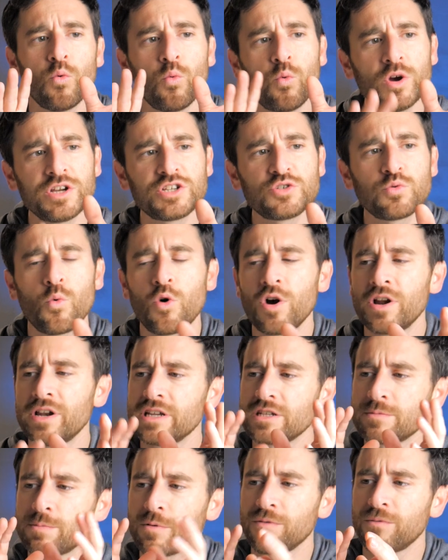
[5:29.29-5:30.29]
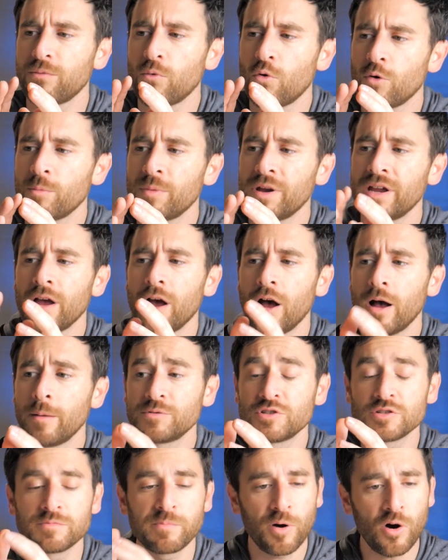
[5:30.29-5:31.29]
which one is performing
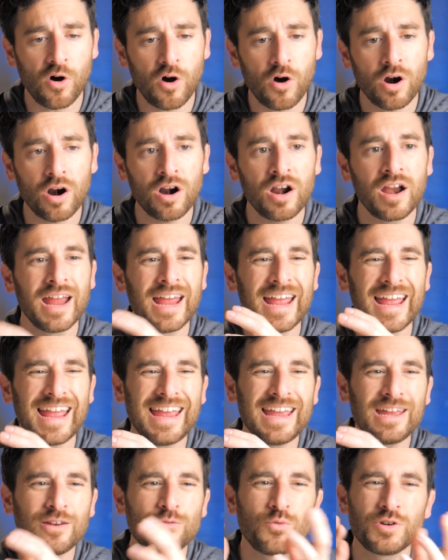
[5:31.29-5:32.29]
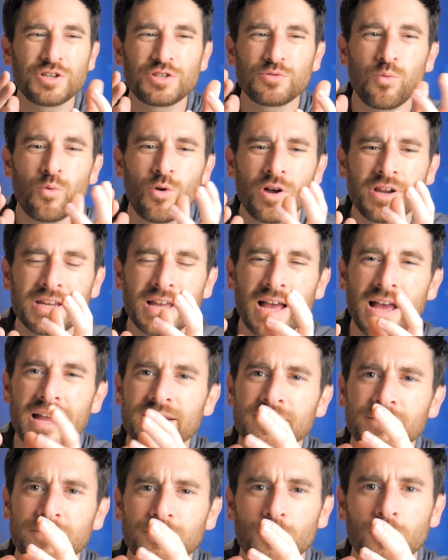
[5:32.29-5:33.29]
up to par and which one
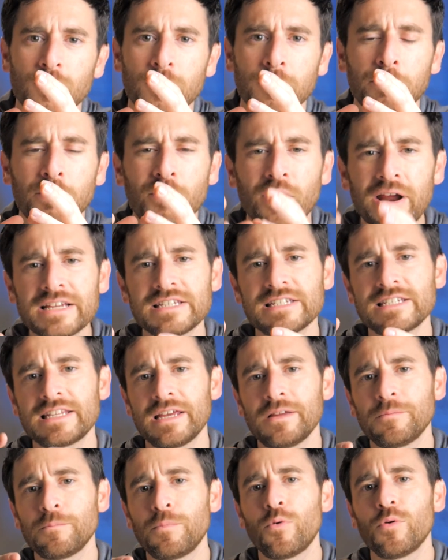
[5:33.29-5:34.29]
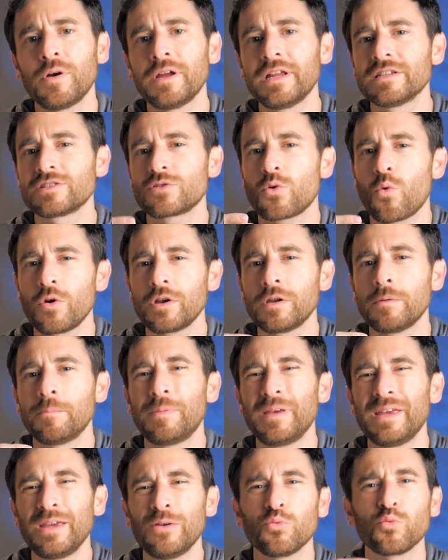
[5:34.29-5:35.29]
kind of for a price standpoint is going to
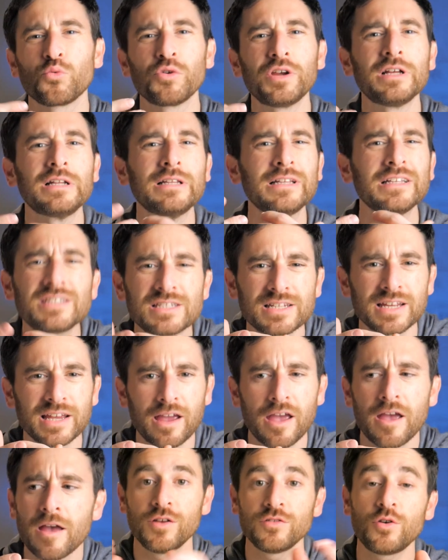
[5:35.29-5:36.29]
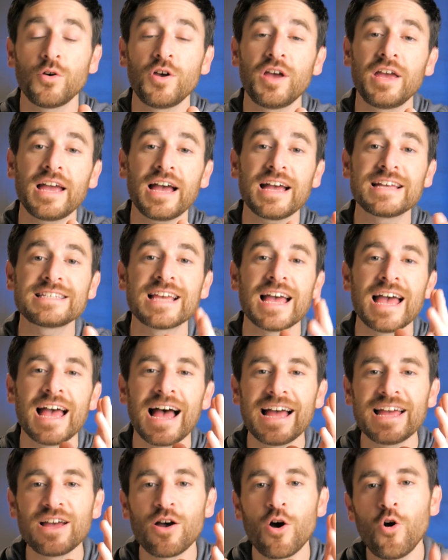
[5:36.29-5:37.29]
be realistic. So hey guys,
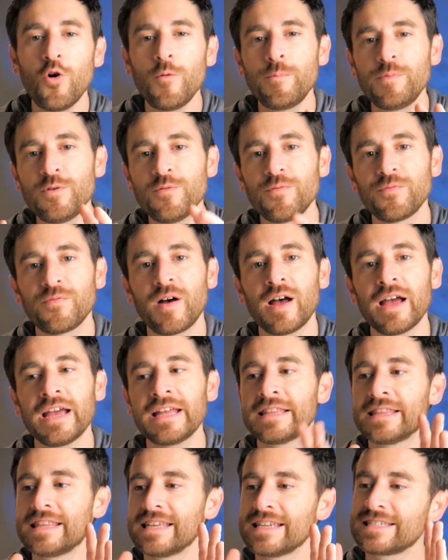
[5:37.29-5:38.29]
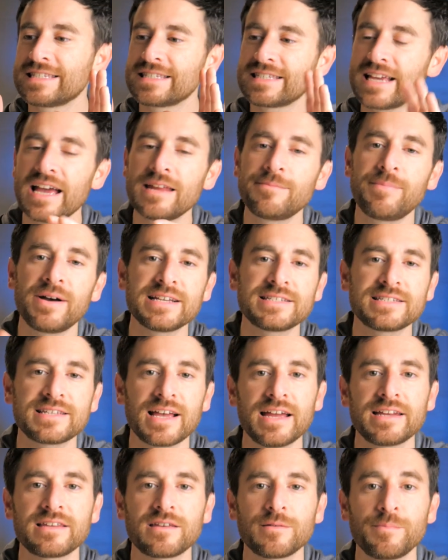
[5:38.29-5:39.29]
I hope you find this
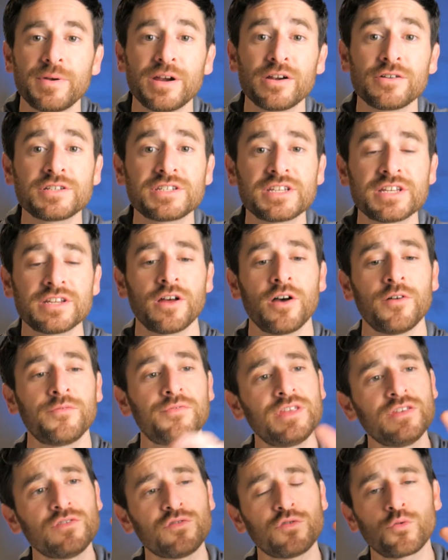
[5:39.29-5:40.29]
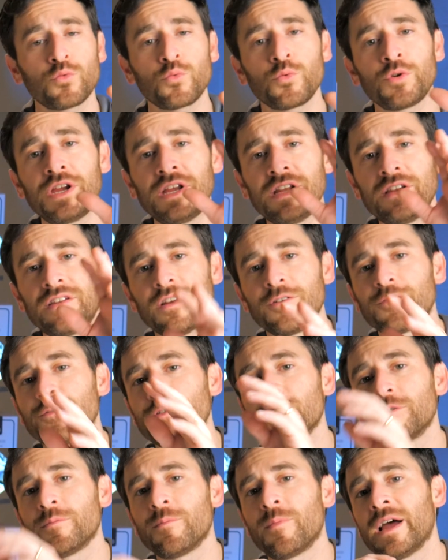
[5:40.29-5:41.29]
side-by-side comparison of these 3
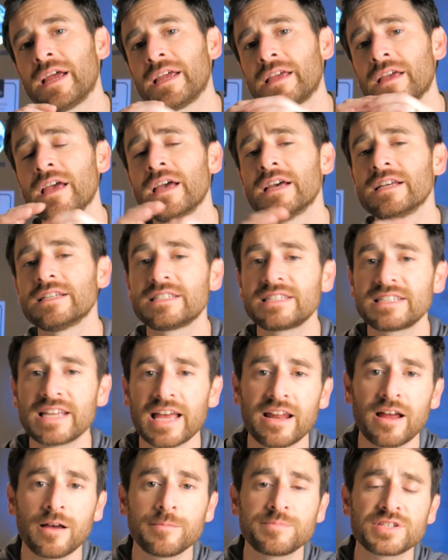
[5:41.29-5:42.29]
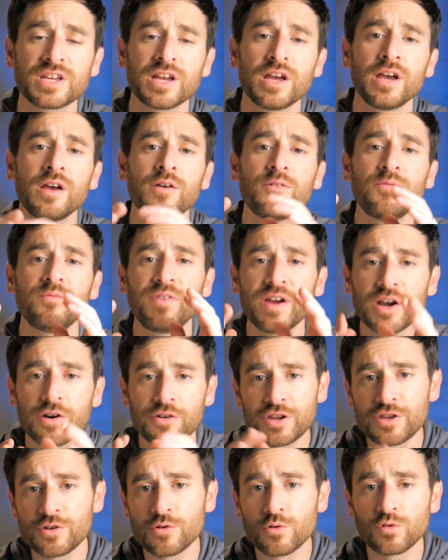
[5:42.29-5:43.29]
different mic setups
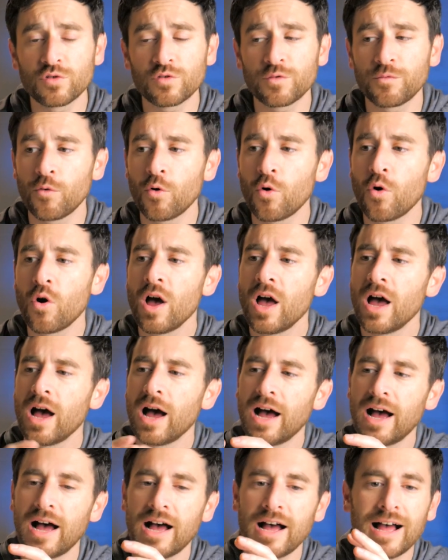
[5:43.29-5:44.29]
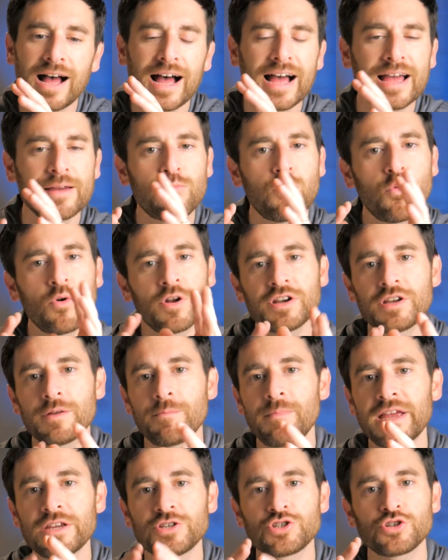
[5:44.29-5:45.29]
very useful. I wanted to
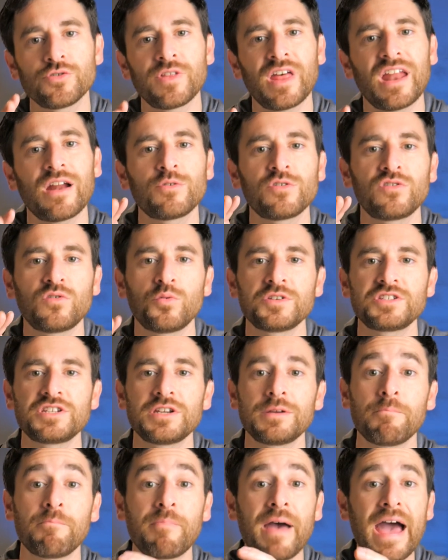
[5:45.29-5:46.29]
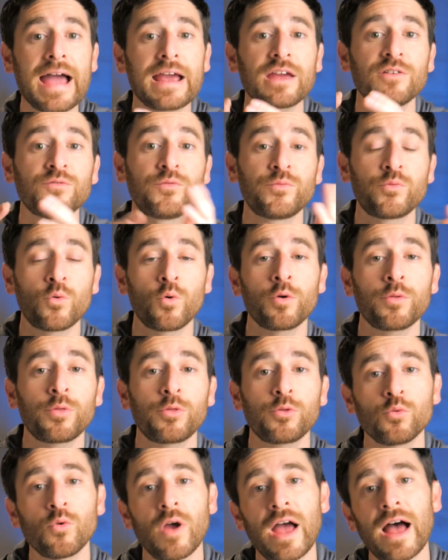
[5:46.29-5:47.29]
make sure that I was switching back and
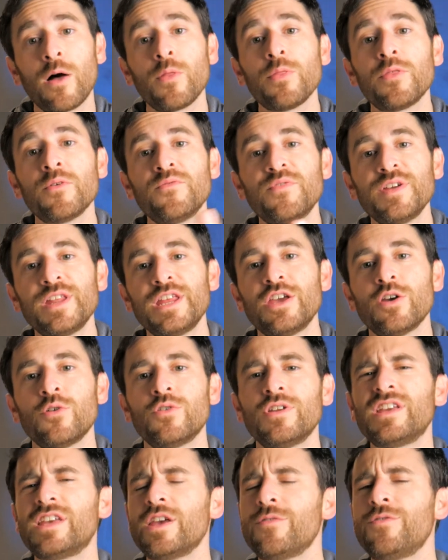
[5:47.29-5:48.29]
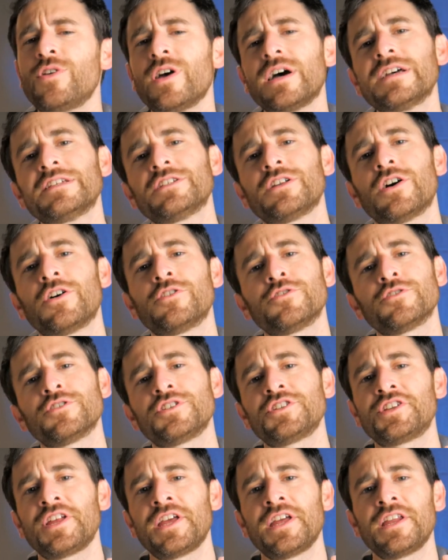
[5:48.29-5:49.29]
forth throughout the video to give you guys an
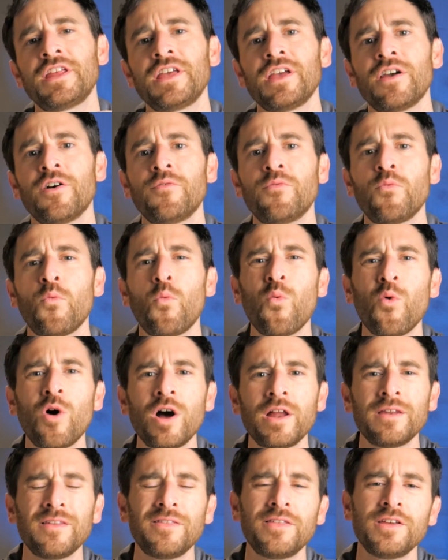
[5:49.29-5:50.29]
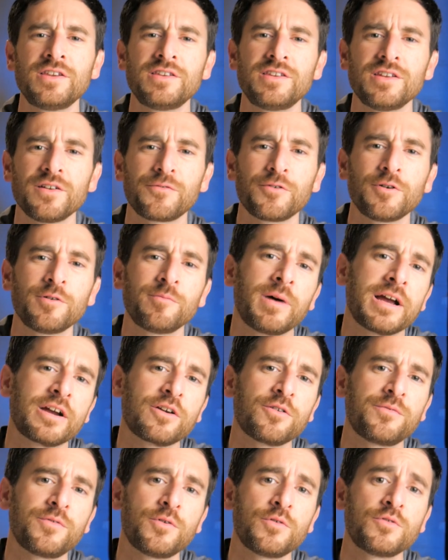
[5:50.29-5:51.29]
understanding of what the different
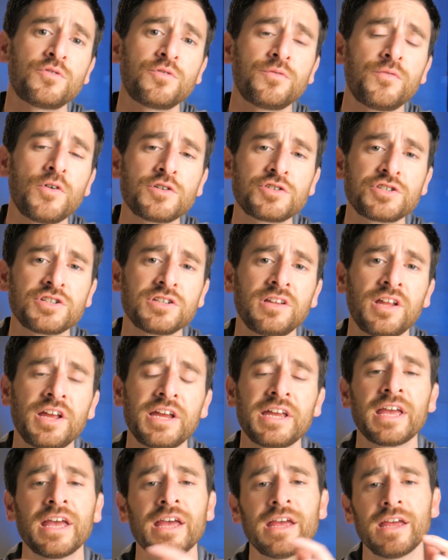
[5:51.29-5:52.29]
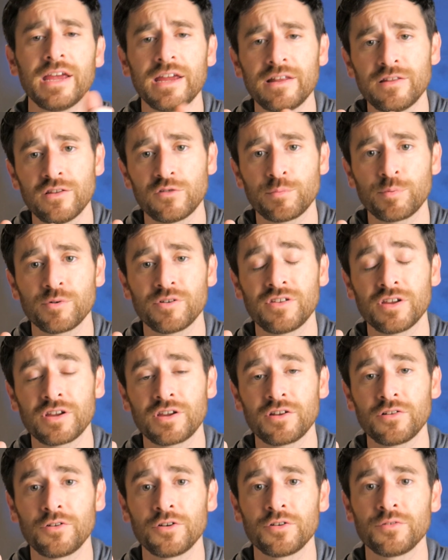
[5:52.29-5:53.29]
microphones function like in this
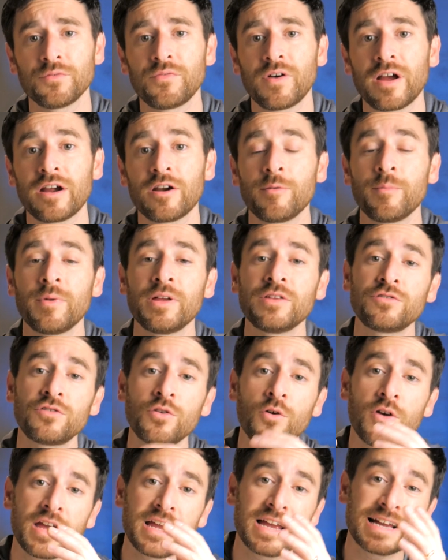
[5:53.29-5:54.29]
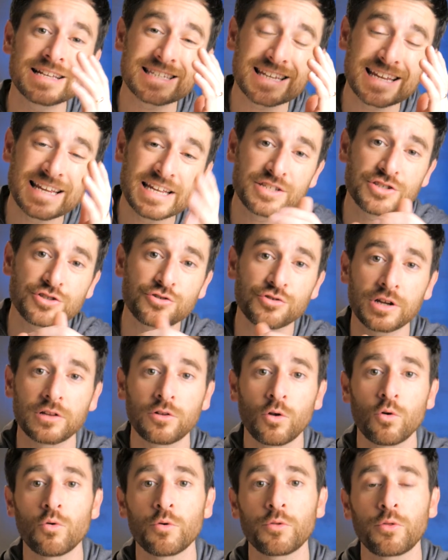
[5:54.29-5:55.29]
particular environment. So hey guys, it's Trey
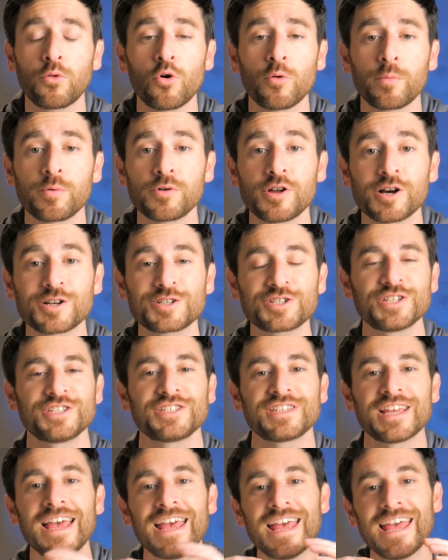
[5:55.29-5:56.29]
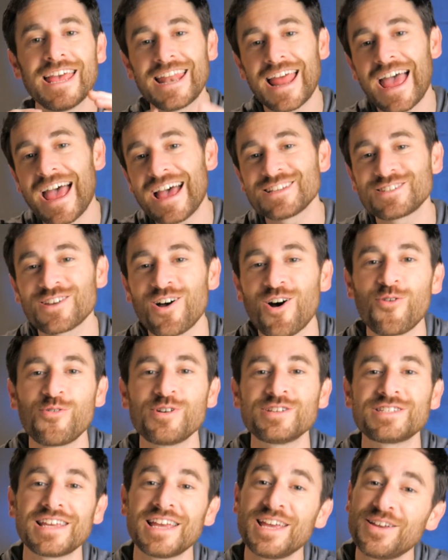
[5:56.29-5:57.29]
Lowell with Lowell Productions, and as
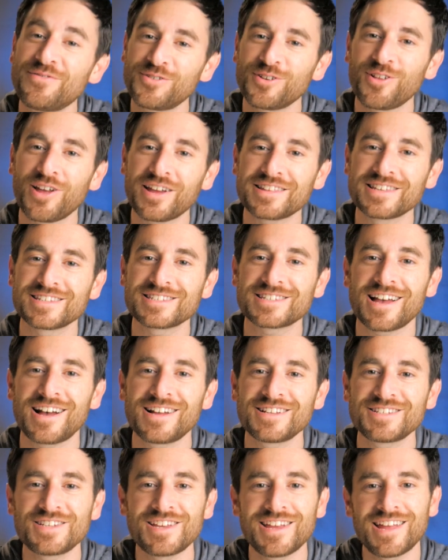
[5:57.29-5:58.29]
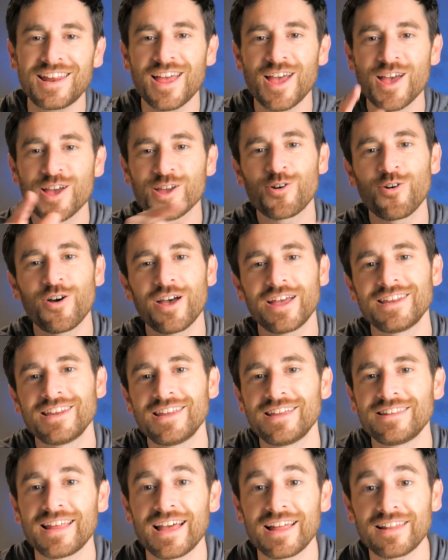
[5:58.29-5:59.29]
always, if you like this content, go ahead and
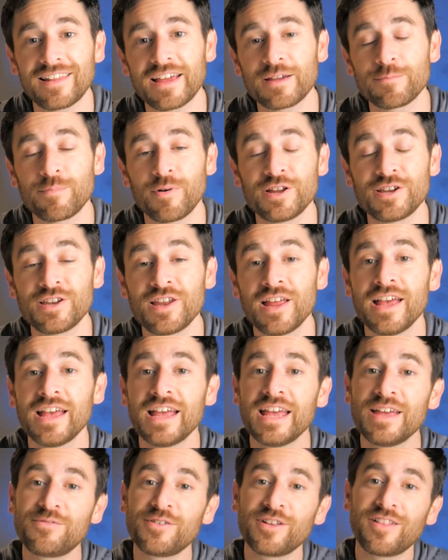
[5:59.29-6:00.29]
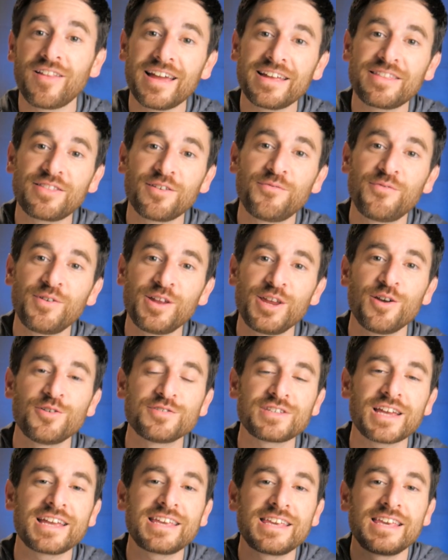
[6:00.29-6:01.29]
hit that like button. If you like the
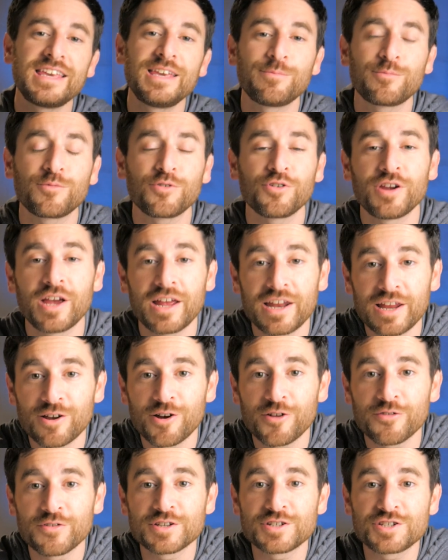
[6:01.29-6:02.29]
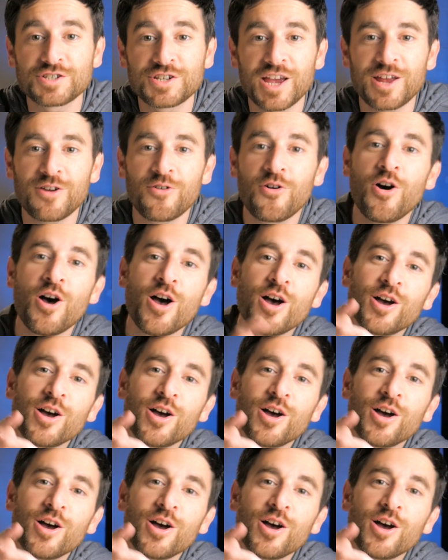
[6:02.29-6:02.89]
videos I keep creating on this channel,